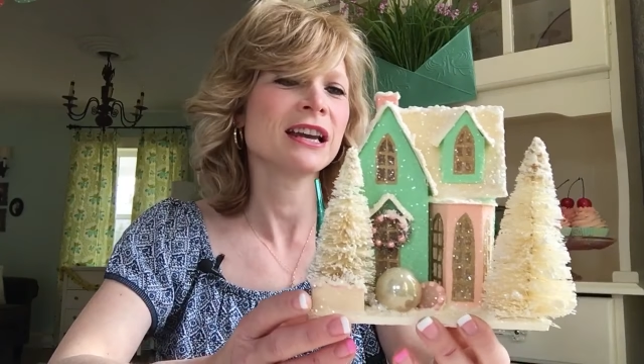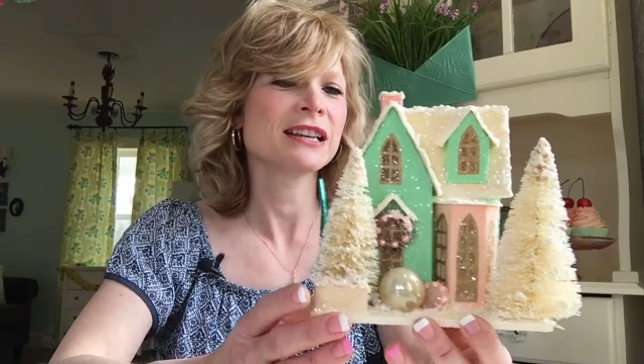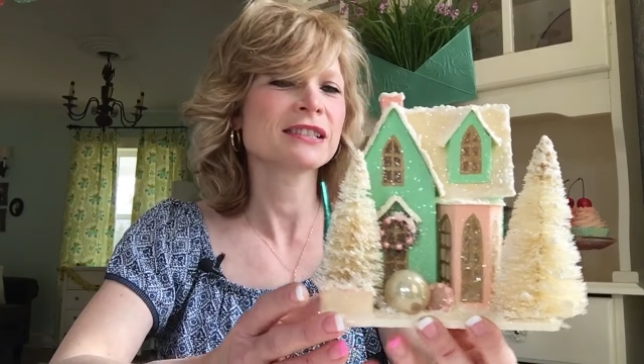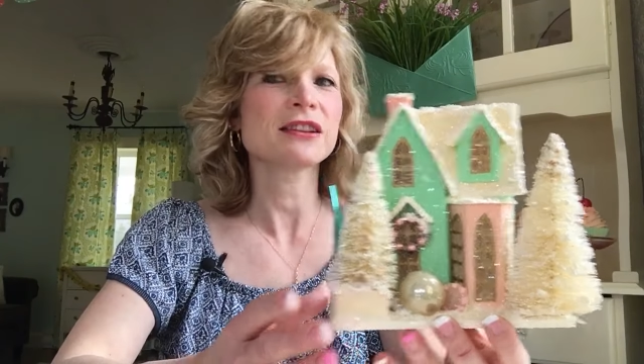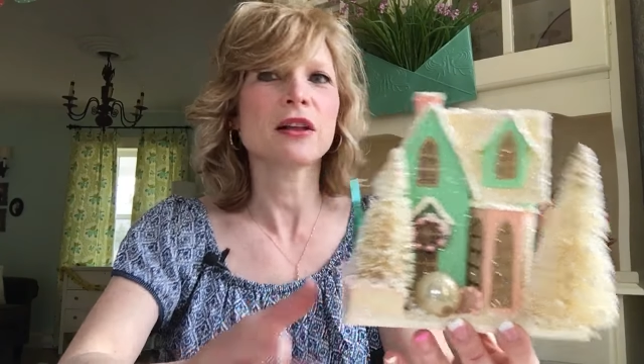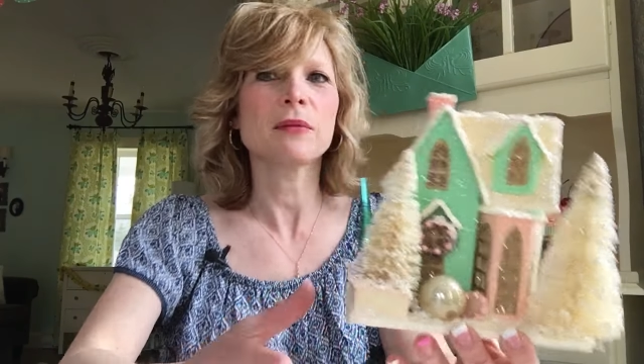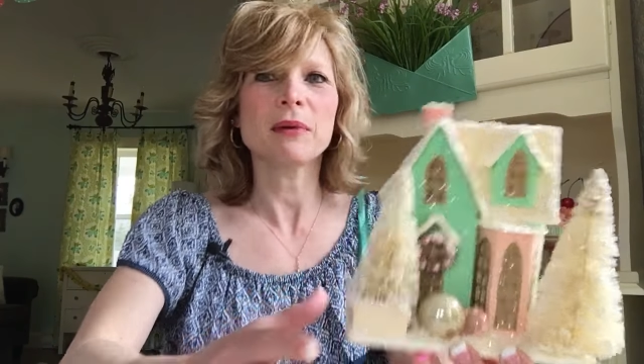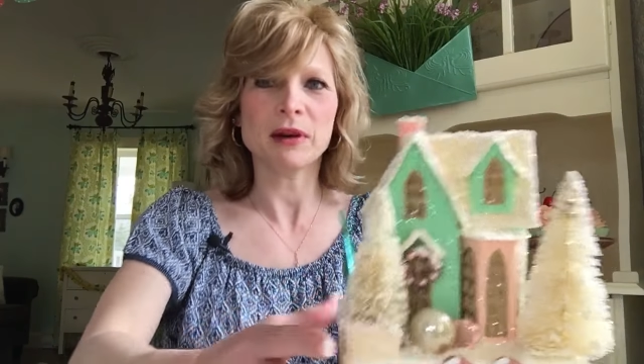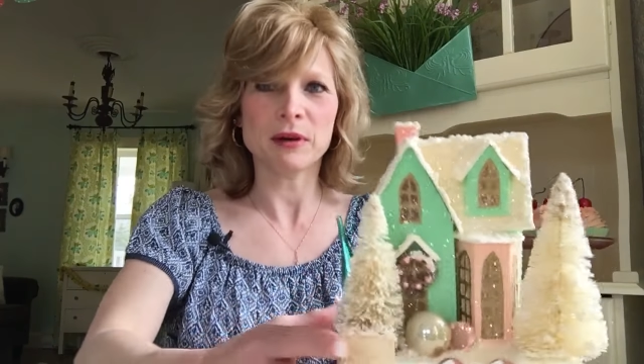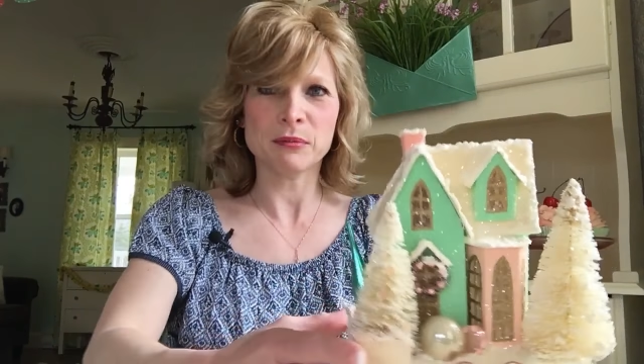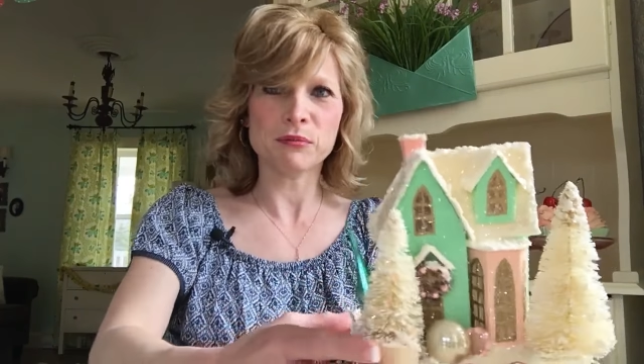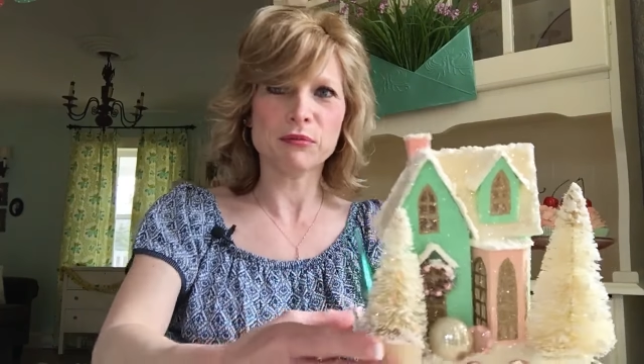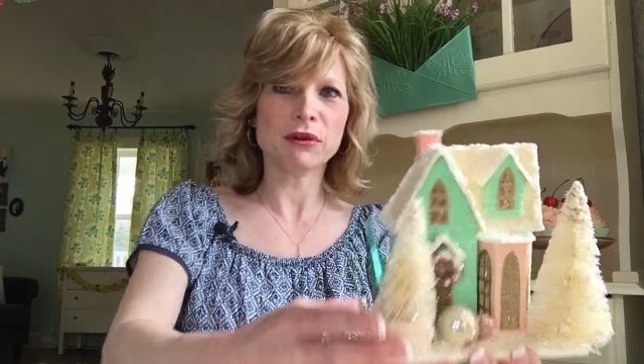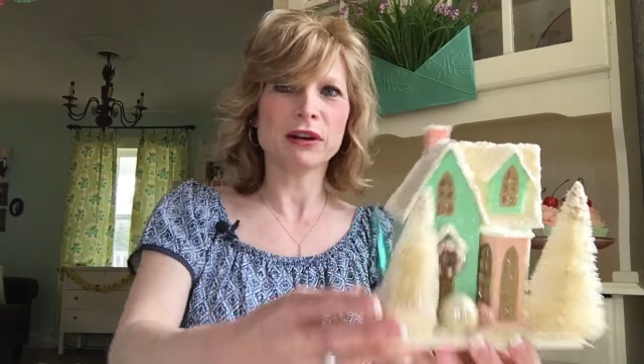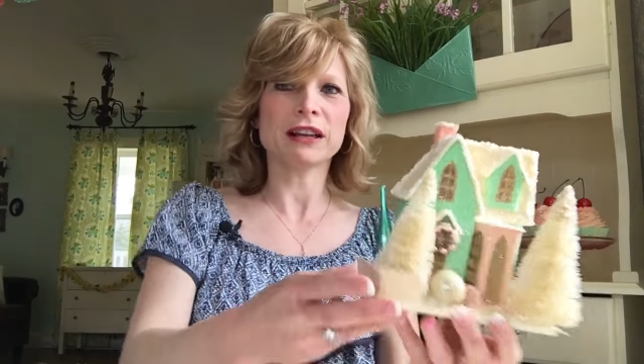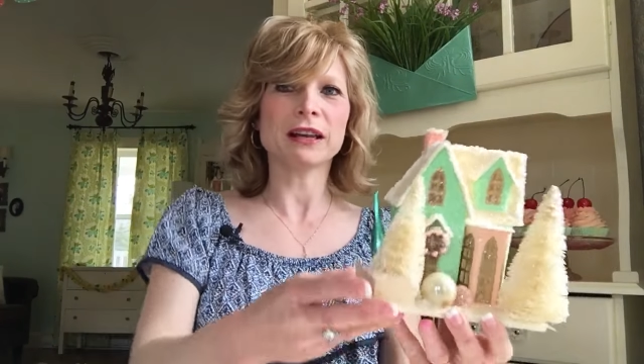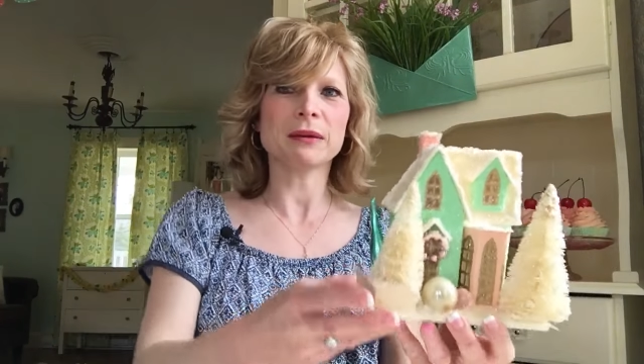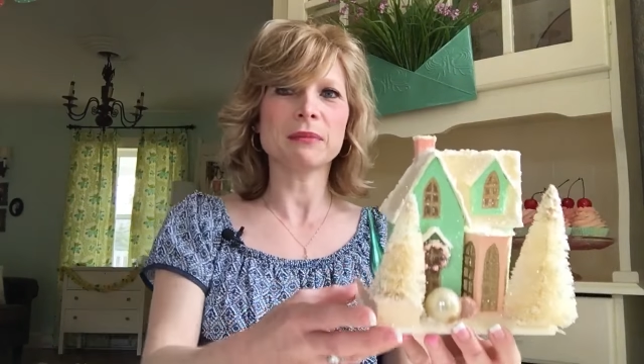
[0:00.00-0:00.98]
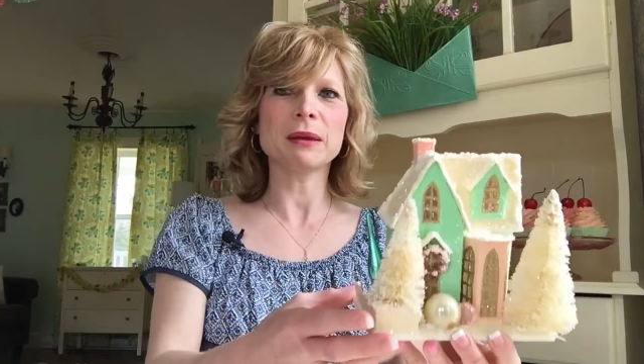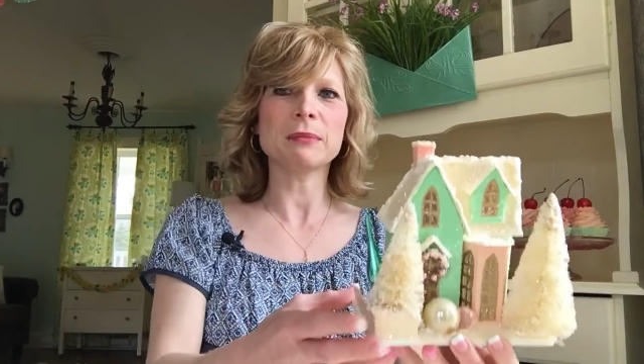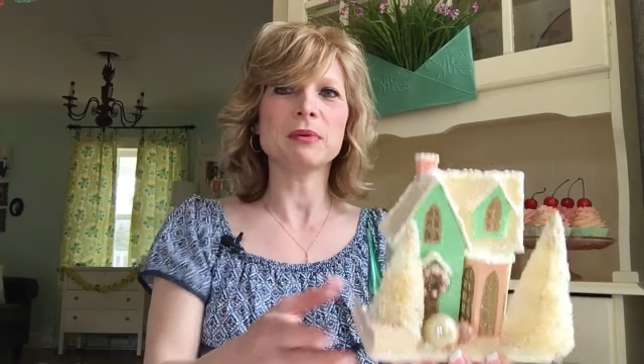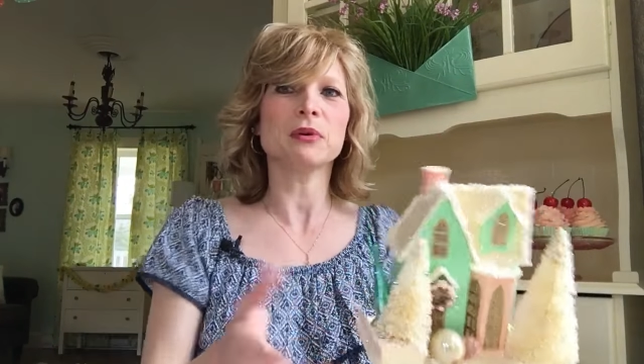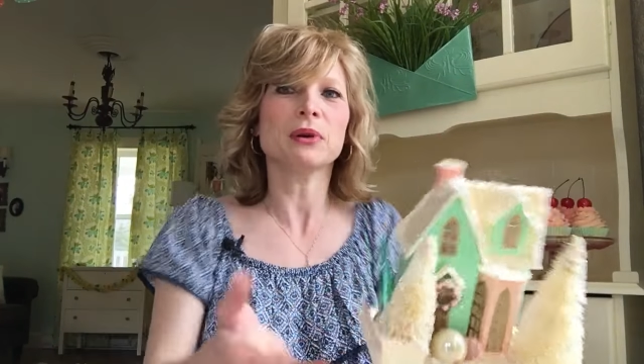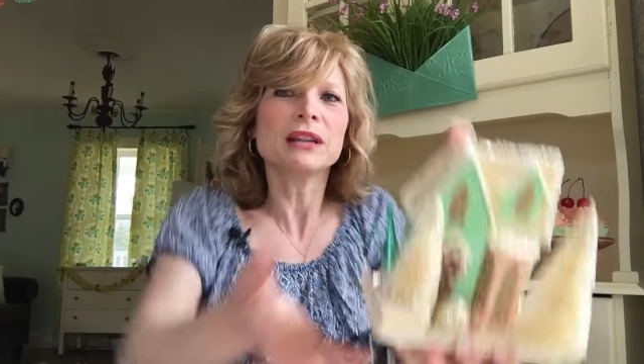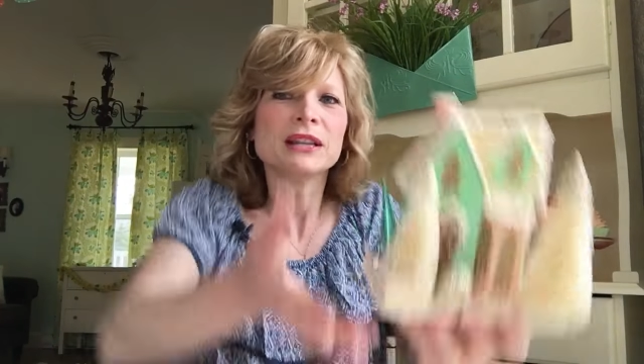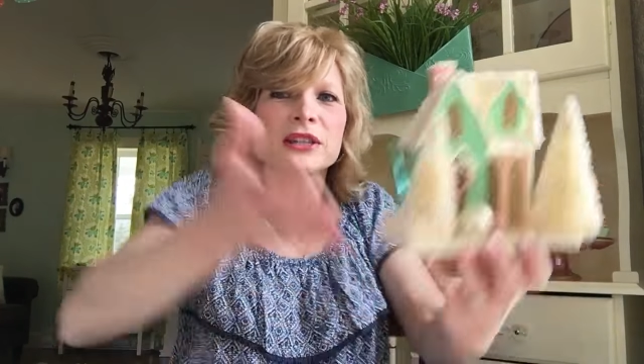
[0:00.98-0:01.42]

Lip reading: It's all about bringing people